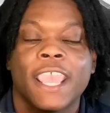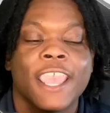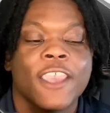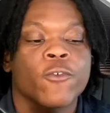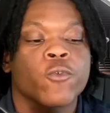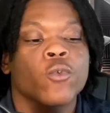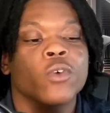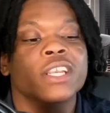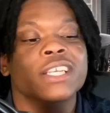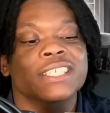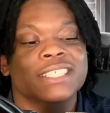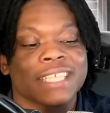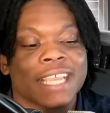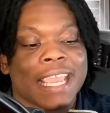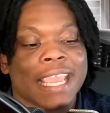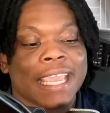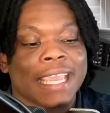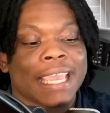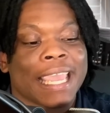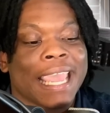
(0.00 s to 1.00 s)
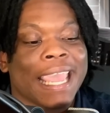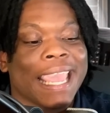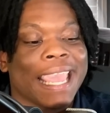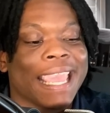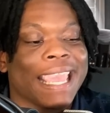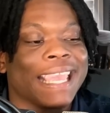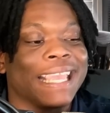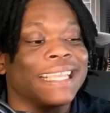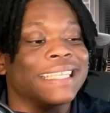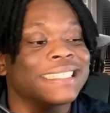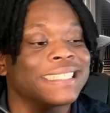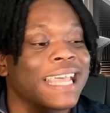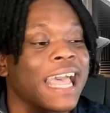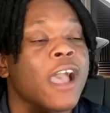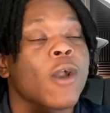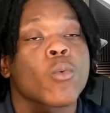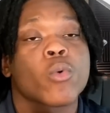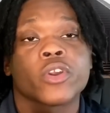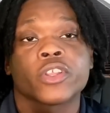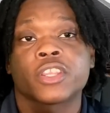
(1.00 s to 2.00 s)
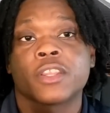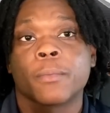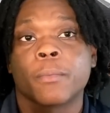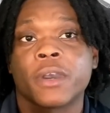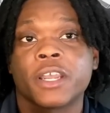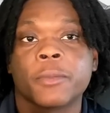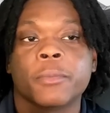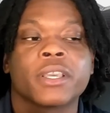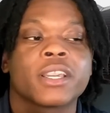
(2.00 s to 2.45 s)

if we're saying he's not worth the money?